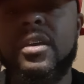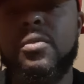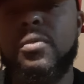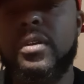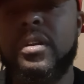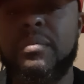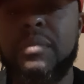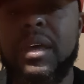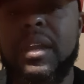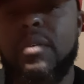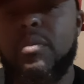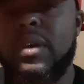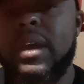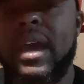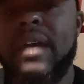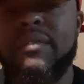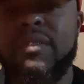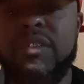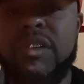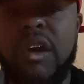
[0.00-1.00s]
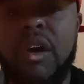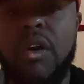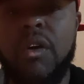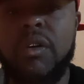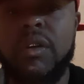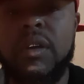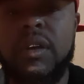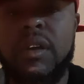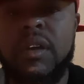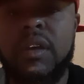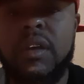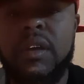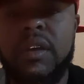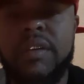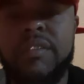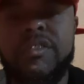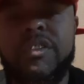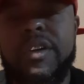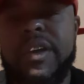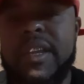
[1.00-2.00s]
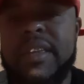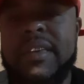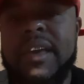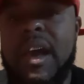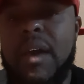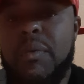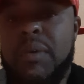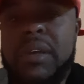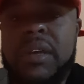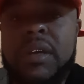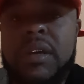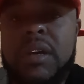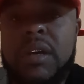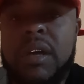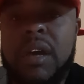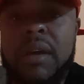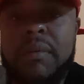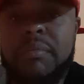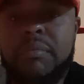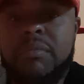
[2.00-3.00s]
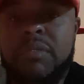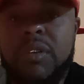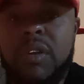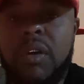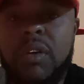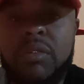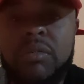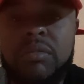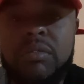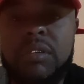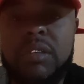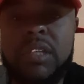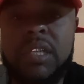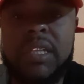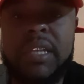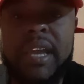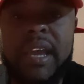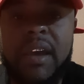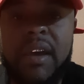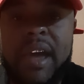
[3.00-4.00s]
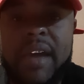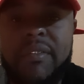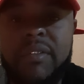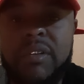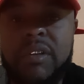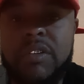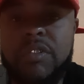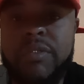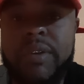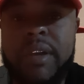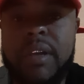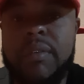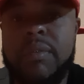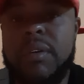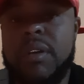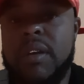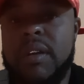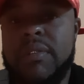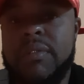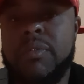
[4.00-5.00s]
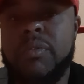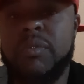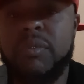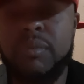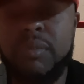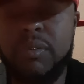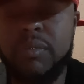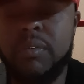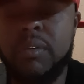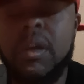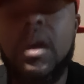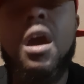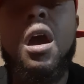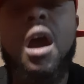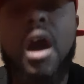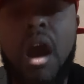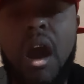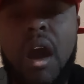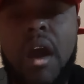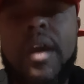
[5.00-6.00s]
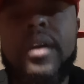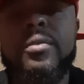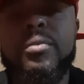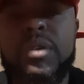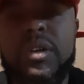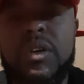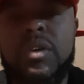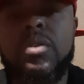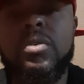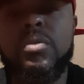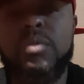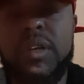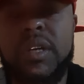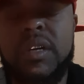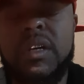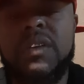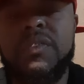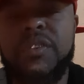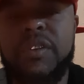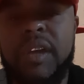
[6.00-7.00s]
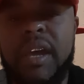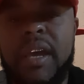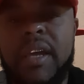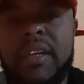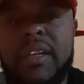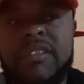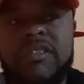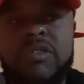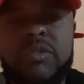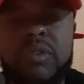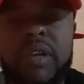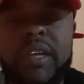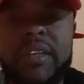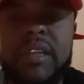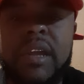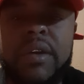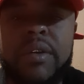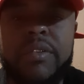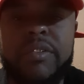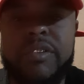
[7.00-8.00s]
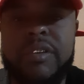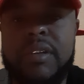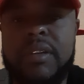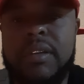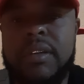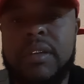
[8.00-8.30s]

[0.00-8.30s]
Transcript: you in a minute. We haven't talked. Is there any time we can hook up, you know, sit down, have a little drink or whatever? All right, we cool. We good for that. Let's do that Thursday.